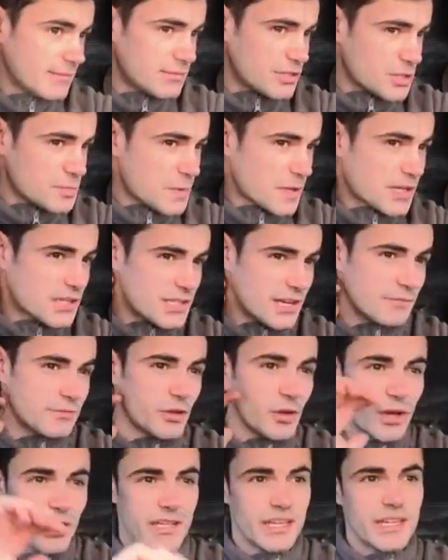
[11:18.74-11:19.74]
just because if
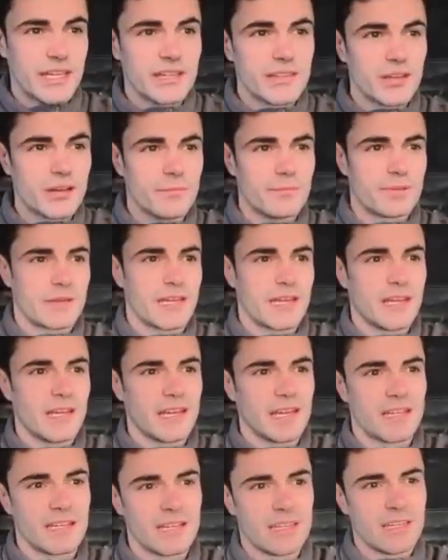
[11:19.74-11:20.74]
not, you end up kind
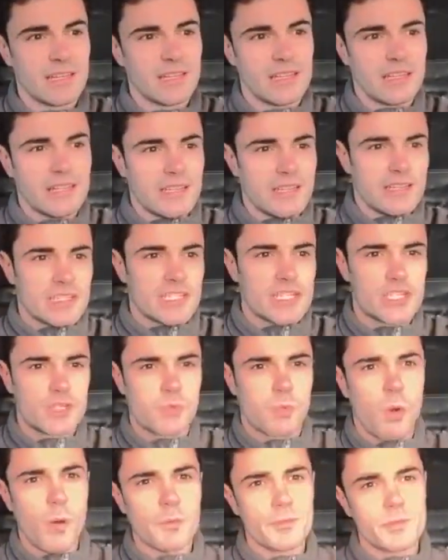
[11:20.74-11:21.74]
of
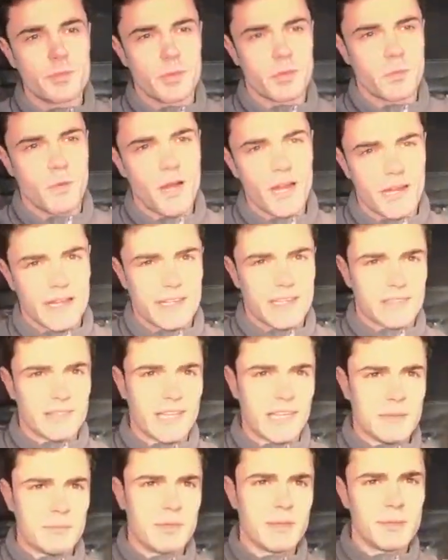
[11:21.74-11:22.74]
swamped with work and
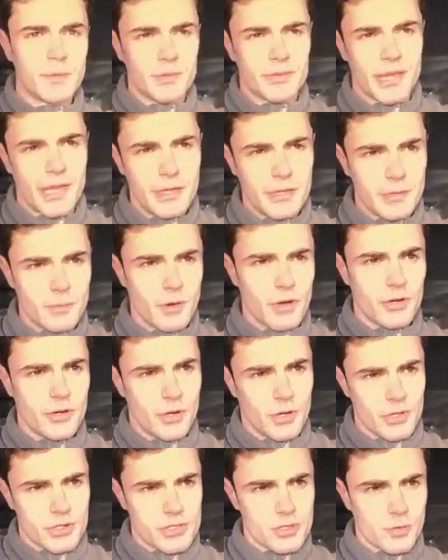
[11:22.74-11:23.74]
let people down and
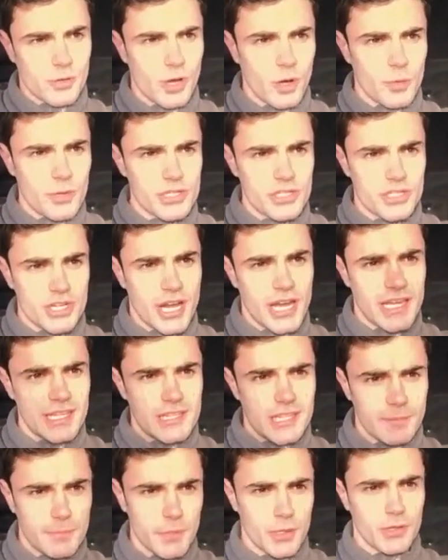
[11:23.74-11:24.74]
whatnot. So we always try
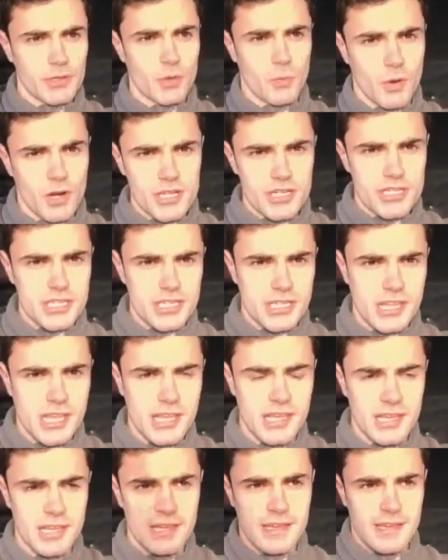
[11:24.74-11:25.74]
to book the worst
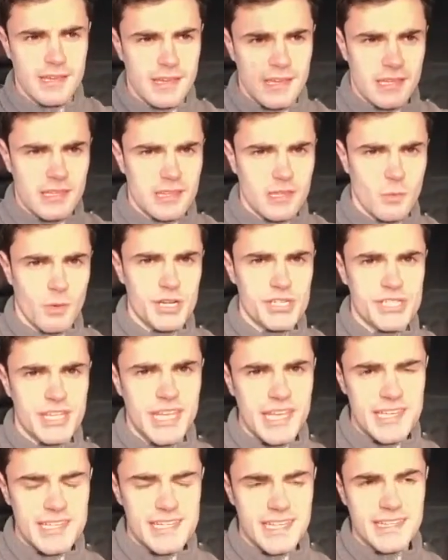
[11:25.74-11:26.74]

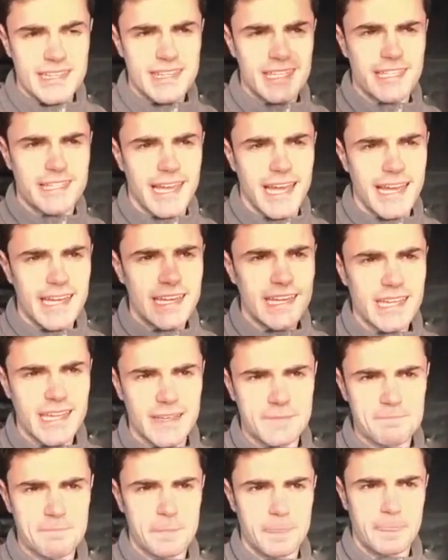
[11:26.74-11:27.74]
case into the diary
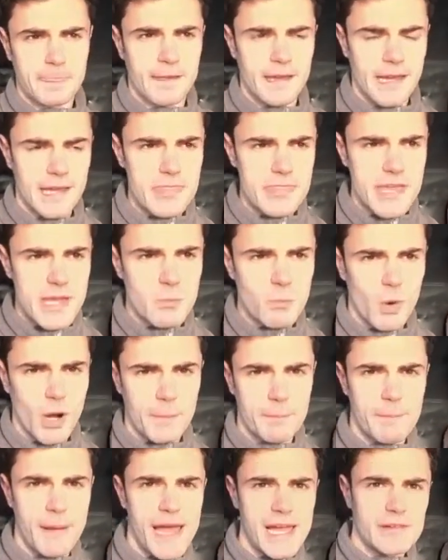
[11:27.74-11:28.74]
and then
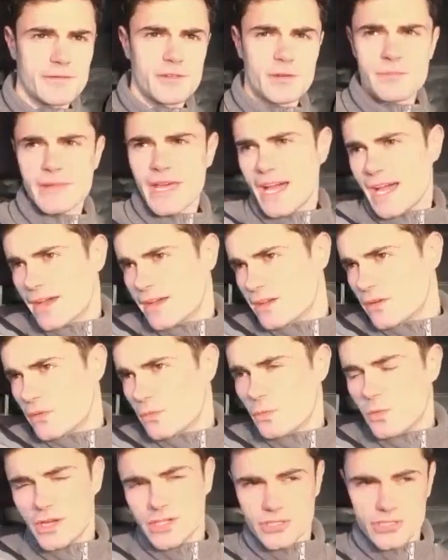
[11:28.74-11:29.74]
work back from that,
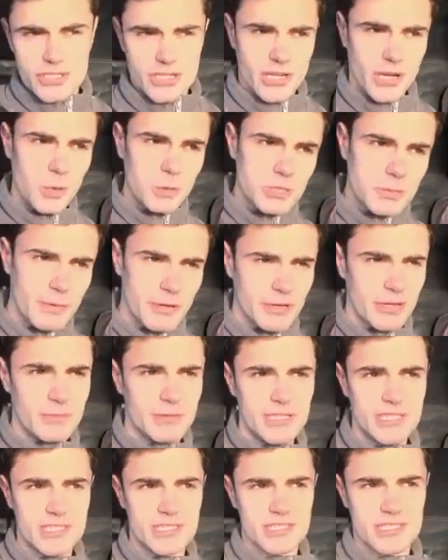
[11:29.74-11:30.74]
which ultimately
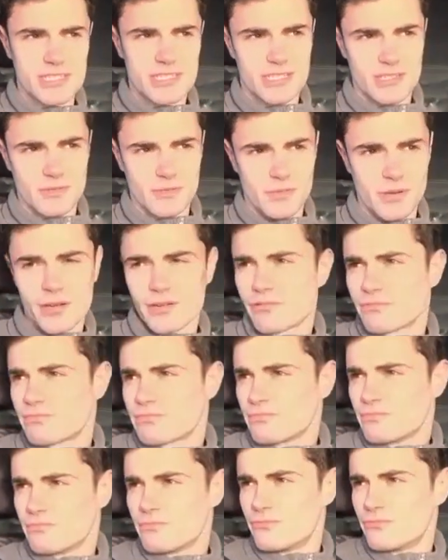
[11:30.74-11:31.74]
means we're
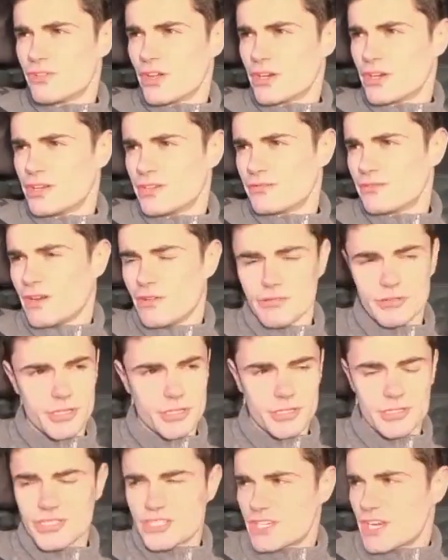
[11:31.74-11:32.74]
running a
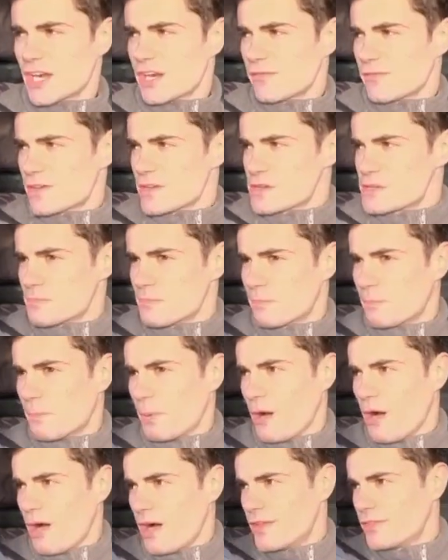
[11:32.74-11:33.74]
really good service,
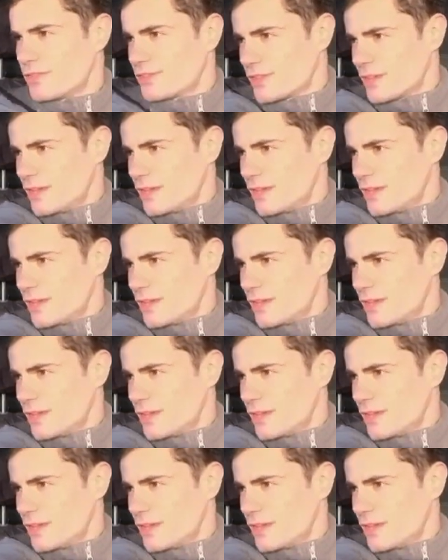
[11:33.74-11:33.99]
but